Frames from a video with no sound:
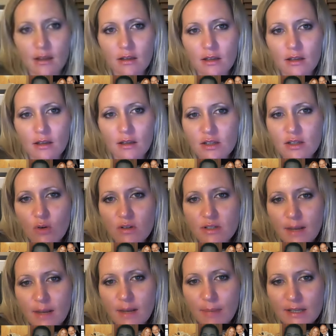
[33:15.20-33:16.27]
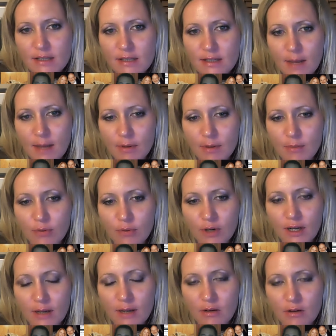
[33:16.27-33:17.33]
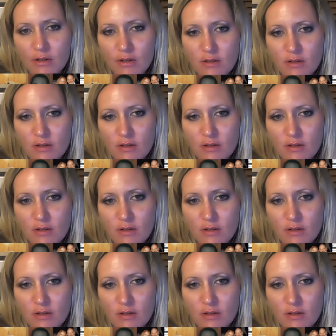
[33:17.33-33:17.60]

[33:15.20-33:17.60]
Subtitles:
and this whole step-by-step in print, I know there's a